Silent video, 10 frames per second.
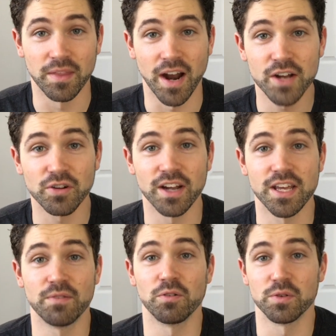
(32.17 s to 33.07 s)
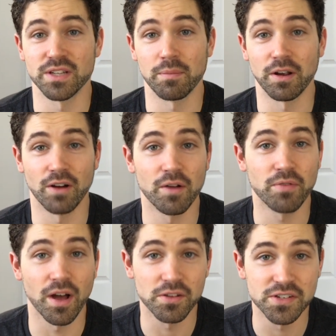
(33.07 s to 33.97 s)
that I tried kefir was at my
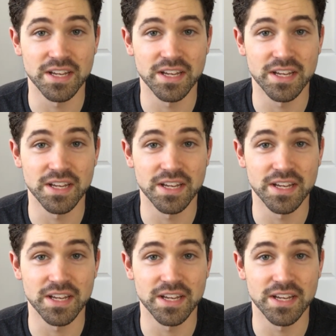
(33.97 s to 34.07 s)
grandfather's.